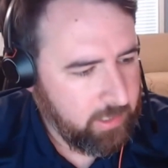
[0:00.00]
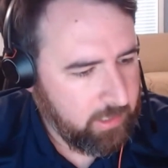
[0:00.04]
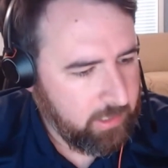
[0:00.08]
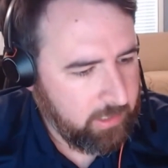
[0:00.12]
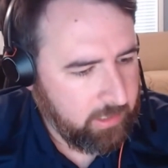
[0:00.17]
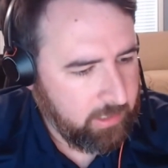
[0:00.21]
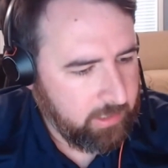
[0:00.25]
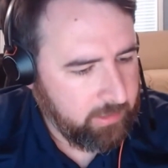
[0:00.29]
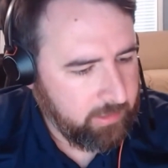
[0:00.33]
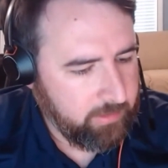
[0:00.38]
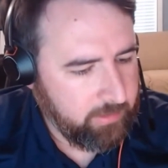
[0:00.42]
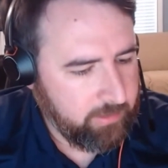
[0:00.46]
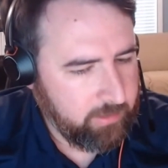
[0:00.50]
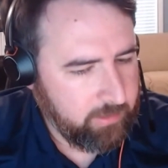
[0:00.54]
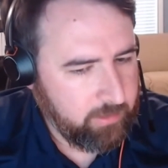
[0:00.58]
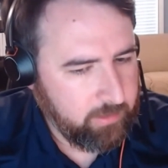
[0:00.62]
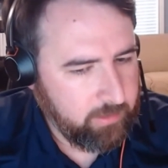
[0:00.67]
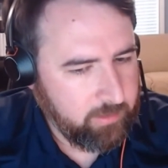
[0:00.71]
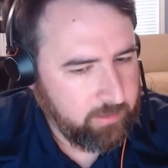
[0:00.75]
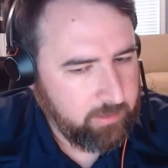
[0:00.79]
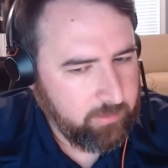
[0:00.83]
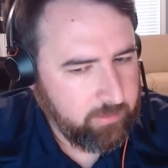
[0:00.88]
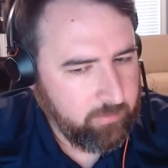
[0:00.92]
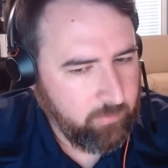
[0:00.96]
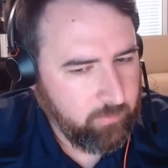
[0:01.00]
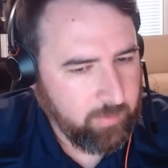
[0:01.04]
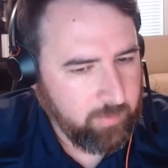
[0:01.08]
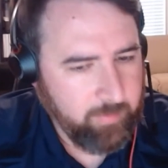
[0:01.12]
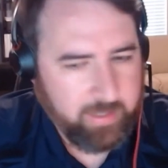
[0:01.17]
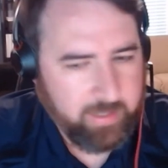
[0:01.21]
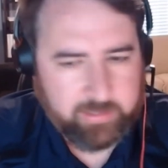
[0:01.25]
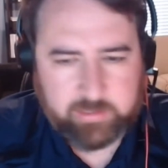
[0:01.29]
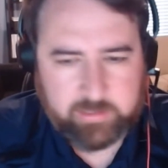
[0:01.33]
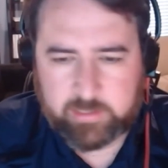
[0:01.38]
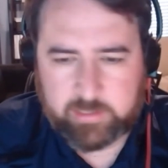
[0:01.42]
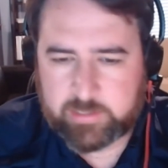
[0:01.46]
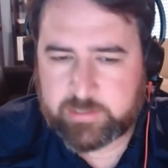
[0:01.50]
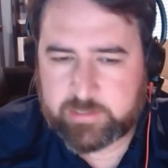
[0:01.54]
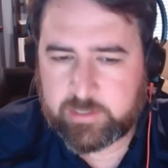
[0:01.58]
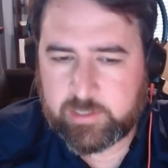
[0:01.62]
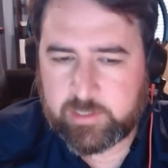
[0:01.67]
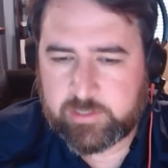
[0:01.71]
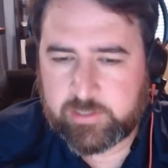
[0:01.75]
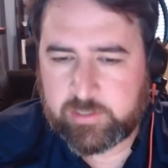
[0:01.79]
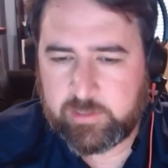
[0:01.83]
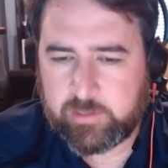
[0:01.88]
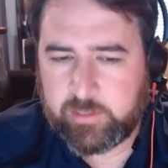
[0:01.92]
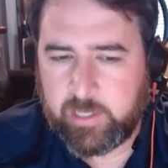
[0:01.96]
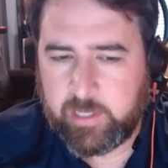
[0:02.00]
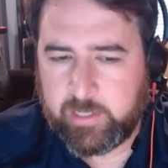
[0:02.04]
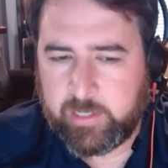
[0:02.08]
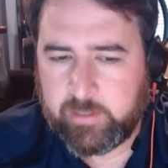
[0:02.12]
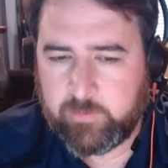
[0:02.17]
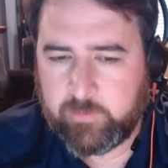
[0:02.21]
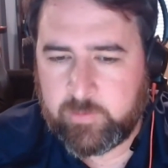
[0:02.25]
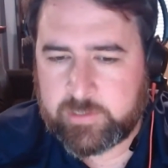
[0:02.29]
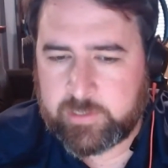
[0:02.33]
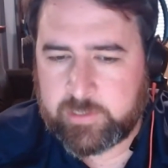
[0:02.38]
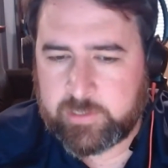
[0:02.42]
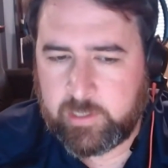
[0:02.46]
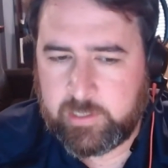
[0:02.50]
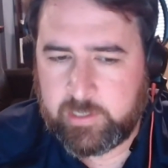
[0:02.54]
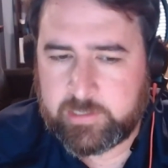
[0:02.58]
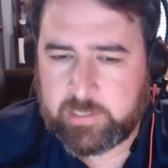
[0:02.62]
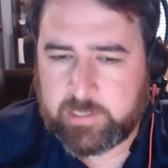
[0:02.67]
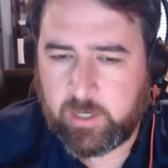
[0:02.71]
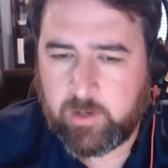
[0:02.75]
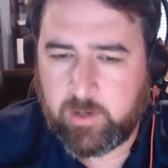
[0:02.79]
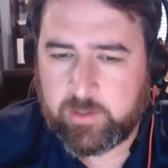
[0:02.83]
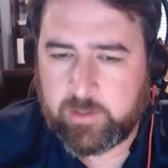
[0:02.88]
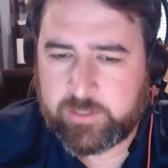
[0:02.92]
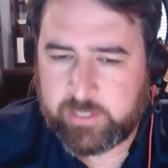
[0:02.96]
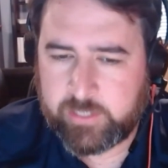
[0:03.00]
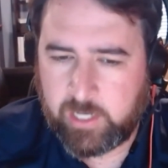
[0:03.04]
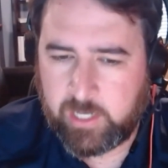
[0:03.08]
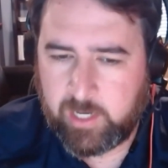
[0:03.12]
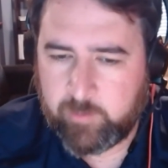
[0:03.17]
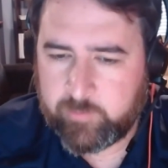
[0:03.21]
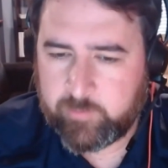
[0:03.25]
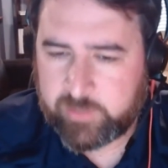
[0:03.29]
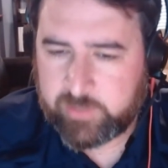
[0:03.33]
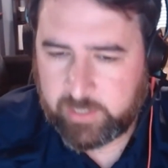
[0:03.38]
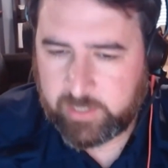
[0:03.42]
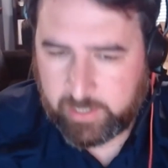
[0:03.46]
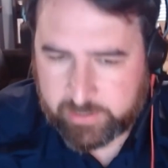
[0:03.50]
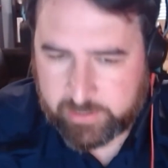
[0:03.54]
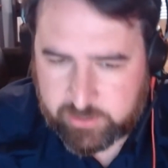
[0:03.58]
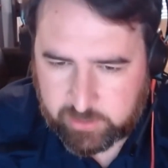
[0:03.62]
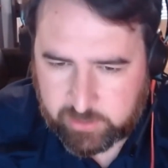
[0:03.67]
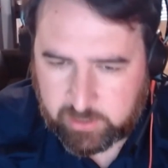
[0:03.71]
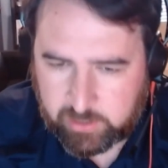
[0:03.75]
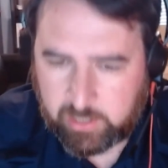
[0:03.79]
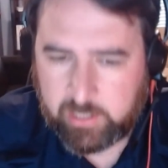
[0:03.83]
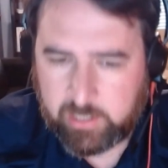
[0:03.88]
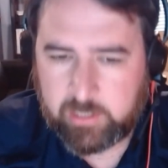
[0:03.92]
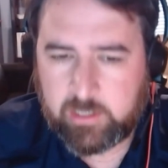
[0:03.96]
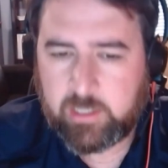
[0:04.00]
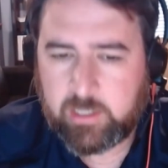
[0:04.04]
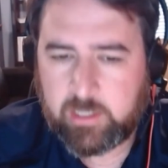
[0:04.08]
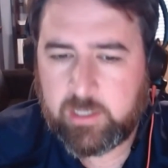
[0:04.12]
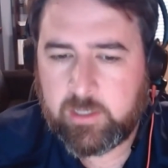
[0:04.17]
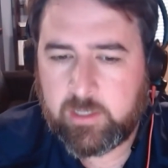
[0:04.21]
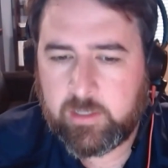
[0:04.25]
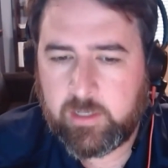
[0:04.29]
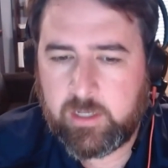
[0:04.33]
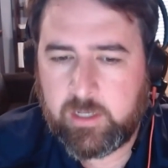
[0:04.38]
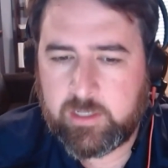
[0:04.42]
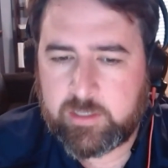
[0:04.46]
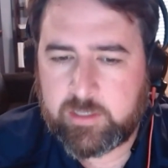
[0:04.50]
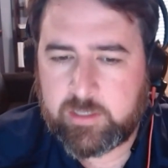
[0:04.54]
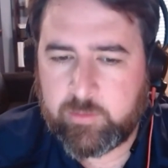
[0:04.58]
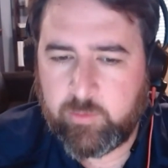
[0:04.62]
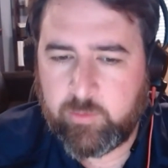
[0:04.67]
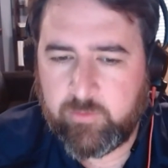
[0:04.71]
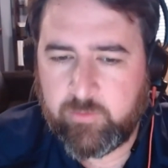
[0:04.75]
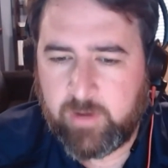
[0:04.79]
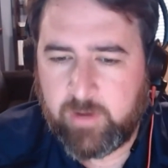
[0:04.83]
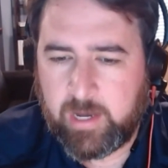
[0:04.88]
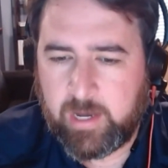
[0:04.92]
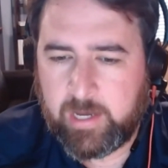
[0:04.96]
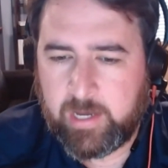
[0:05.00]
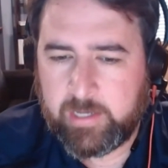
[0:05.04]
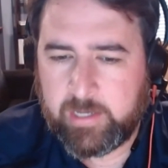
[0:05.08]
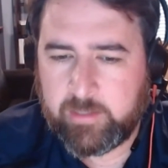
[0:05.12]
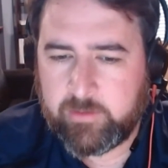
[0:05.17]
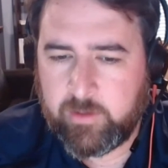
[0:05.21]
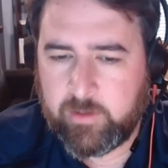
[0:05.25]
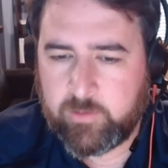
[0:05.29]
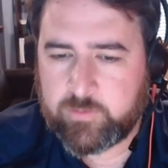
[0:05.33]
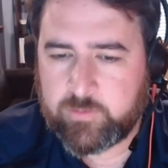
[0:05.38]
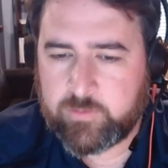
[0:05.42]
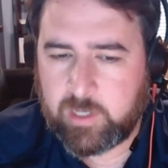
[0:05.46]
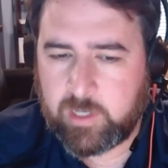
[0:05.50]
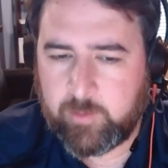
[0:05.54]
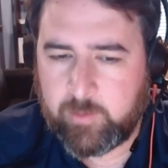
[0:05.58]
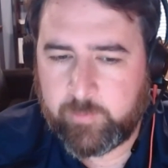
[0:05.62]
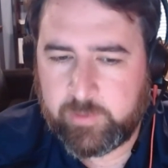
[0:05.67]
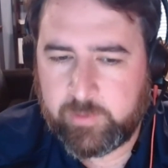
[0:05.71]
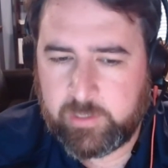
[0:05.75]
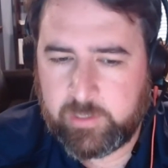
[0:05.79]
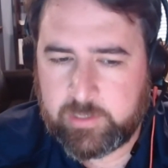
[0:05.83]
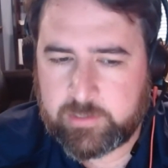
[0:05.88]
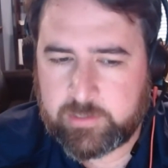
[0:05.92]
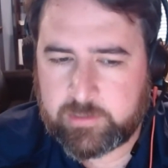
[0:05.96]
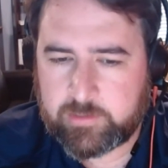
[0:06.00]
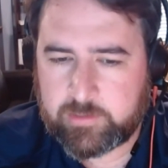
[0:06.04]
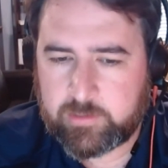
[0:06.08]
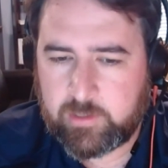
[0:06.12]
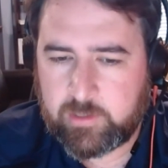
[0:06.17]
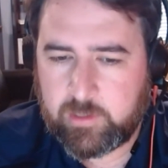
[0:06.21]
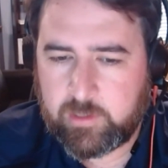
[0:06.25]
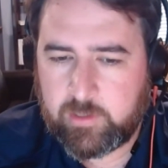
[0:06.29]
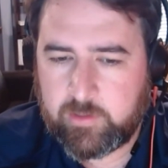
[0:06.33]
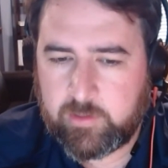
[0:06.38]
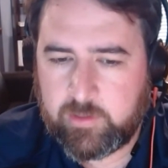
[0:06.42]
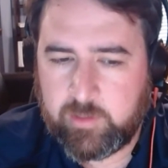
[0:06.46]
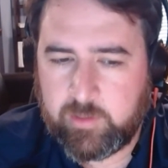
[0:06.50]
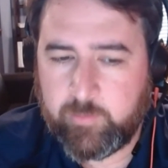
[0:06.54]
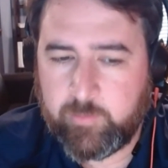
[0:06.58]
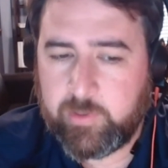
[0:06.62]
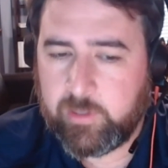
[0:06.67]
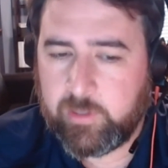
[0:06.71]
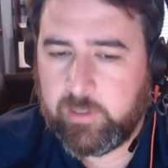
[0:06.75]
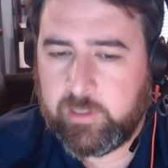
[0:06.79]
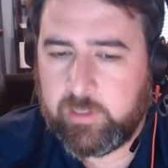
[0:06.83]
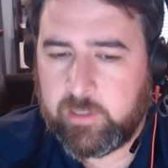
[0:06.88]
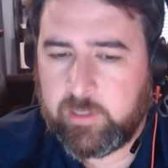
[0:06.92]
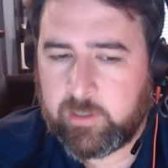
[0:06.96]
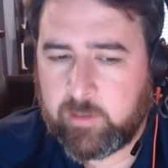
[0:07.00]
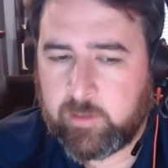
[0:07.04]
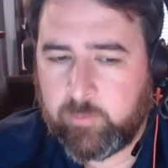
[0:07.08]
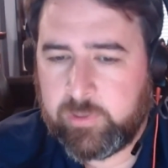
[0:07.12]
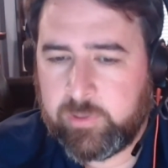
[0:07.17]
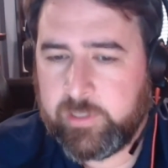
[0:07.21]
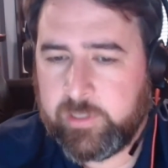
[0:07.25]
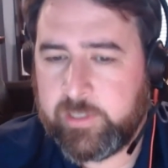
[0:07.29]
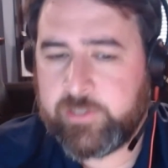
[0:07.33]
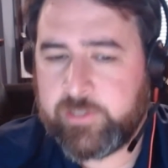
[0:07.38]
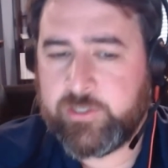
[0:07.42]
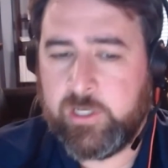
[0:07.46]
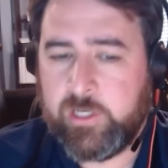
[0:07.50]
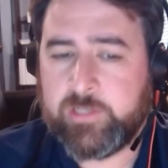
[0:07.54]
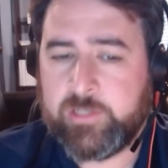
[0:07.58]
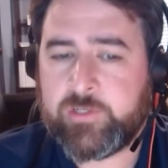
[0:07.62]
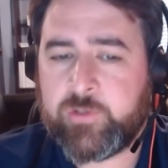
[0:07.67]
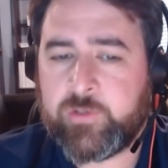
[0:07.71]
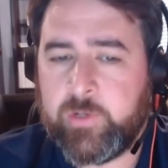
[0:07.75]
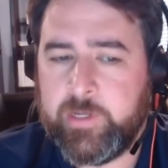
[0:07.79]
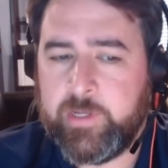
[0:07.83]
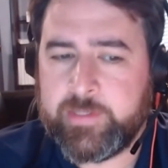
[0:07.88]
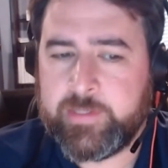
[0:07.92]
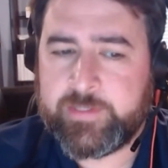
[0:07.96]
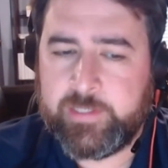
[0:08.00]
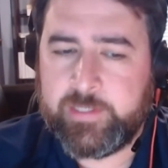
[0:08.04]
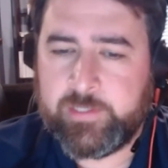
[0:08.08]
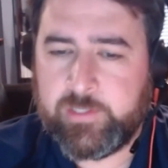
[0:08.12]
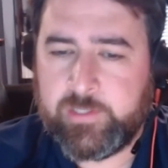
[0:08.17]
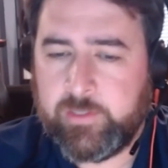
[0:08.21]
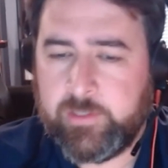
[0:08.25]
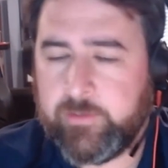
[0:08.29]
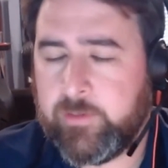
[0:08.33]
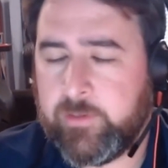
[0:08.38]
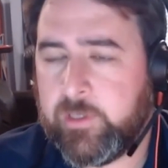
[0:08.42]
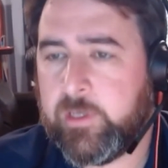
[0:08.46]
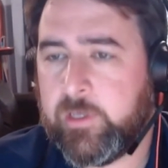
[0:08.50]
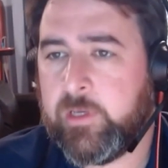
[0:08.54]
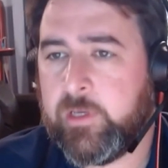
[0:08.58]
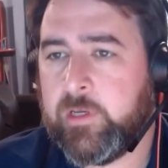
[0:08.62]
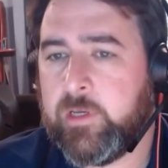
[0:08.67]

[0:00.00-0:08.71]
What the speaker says: And we made the decision that it's our job to educate and to provide those companies the ability to complete a just transition.